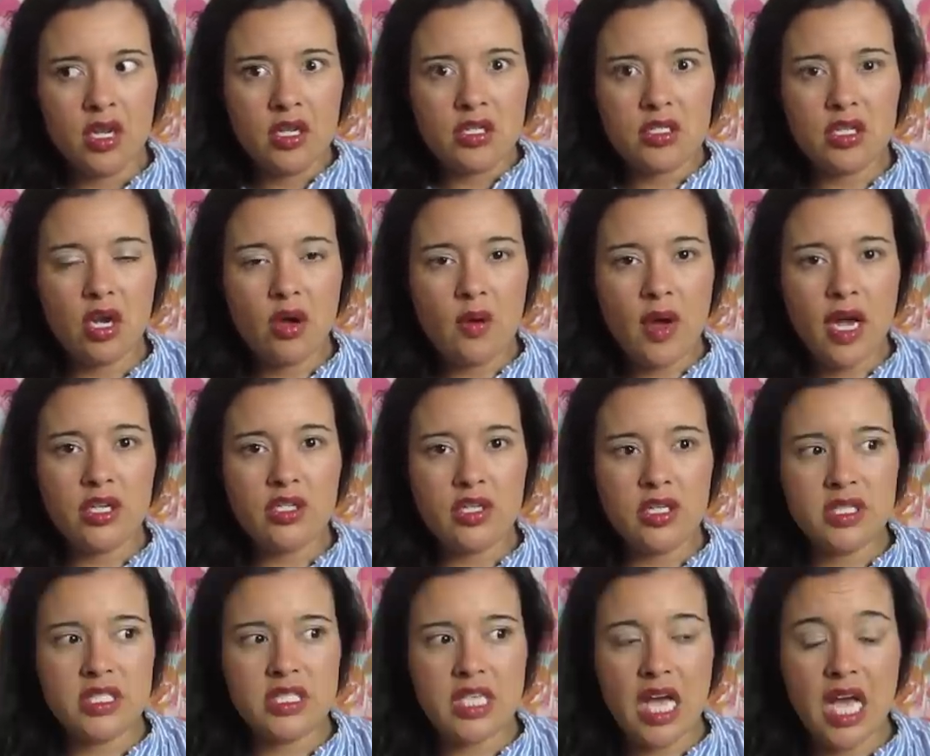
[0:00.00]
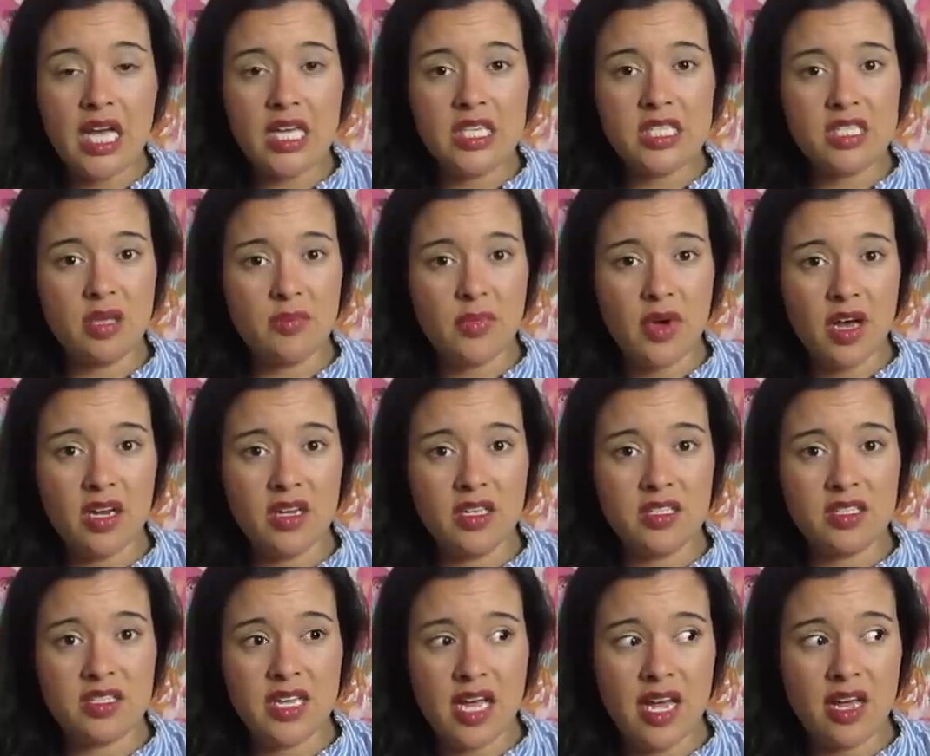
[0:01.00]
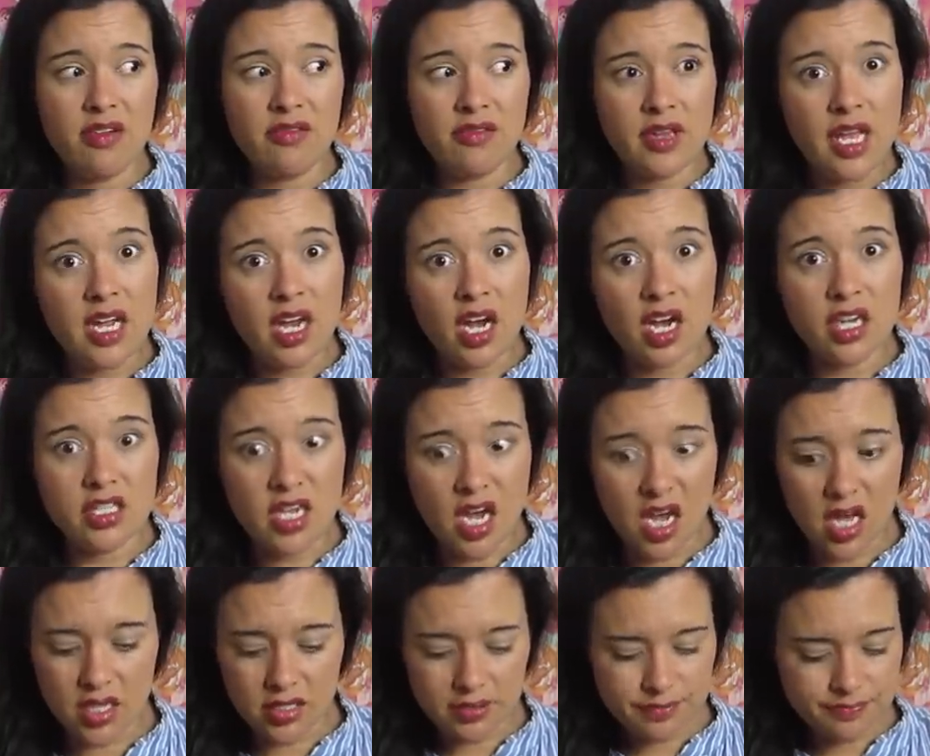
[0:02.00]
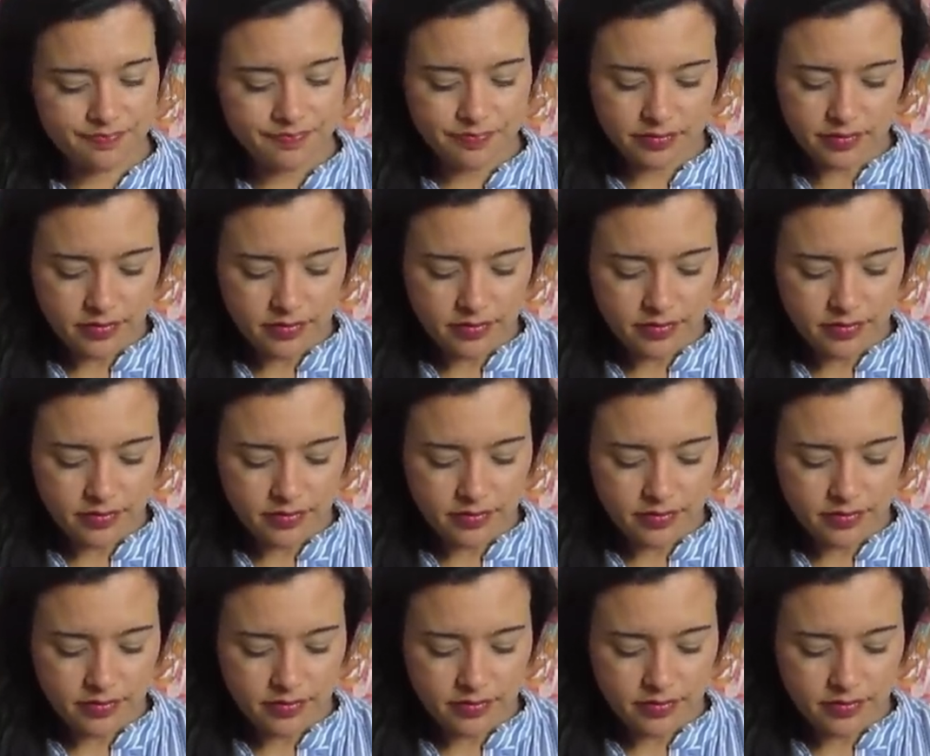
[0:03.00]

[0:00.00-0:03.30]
So I just sized the bodice down like a ton.